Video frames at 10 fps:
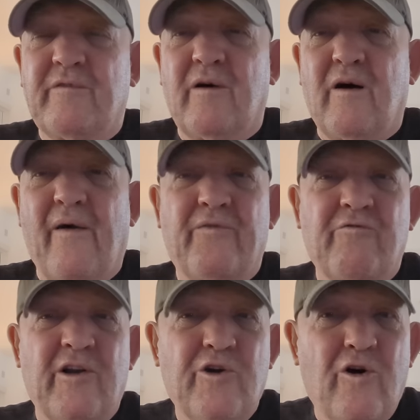I haven't
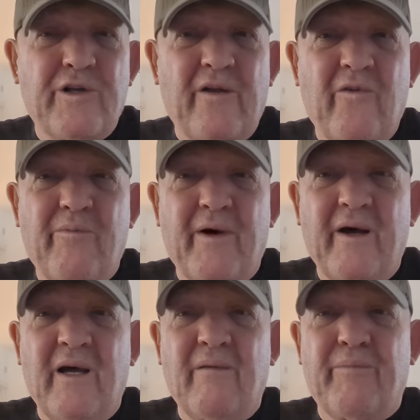really heard anything
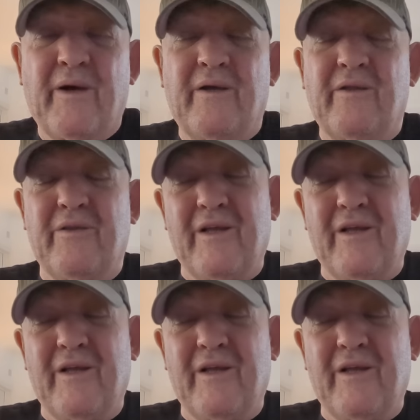about it, but